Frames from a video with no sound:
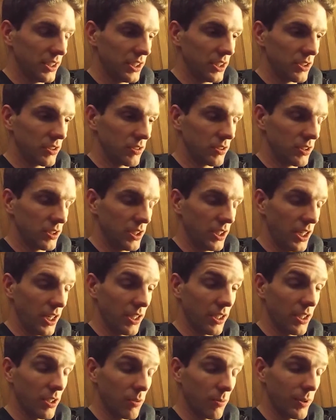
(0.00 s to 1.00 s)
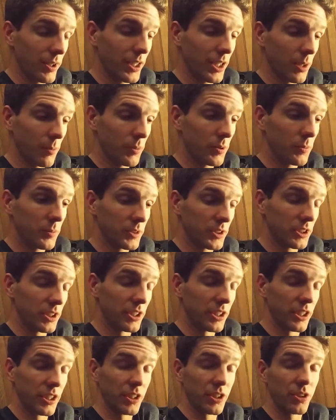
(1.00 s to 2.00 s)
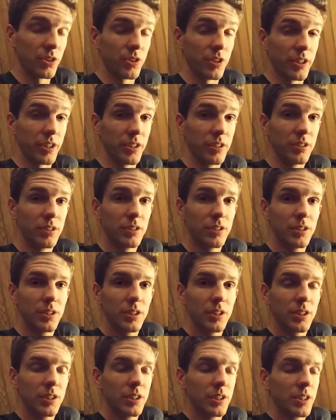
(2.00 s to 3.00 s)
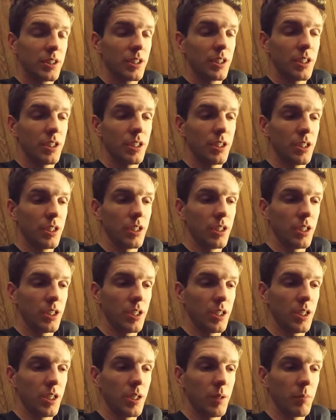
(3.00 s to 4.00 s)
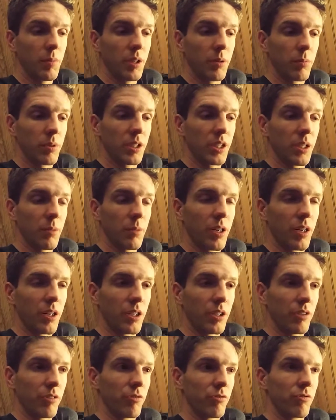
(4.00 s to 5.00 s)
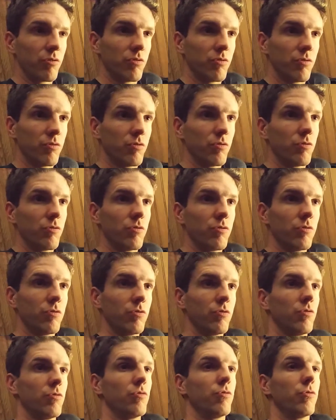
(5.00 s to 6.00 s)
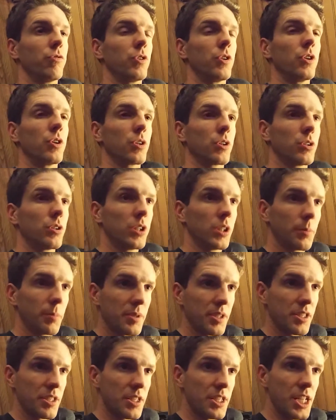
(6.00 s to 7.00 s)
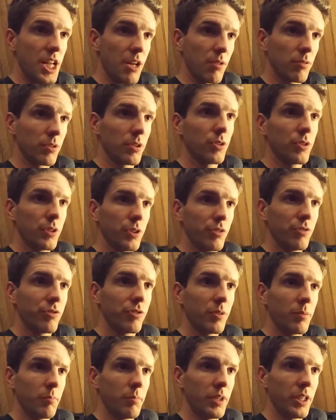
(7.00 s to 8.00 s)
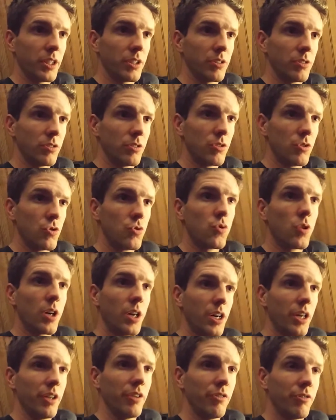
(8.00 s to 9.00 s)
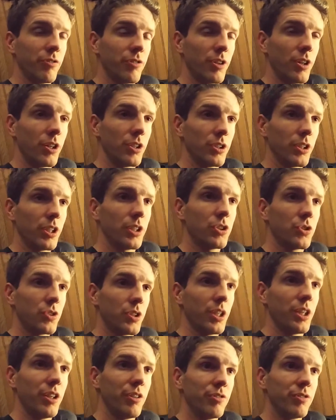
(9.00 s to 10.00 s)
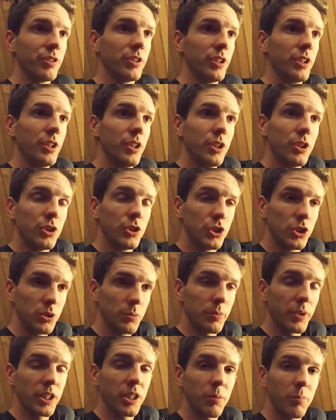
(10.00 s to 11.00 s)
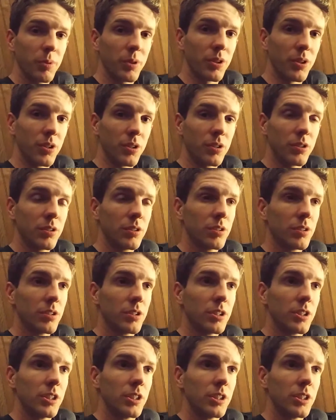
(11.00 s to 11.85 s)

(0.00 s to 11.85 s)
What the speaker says: Yeah, I gotta wake up almost at 9:30. I'll be get my vlog clips downloaded from my online drive, to my computer.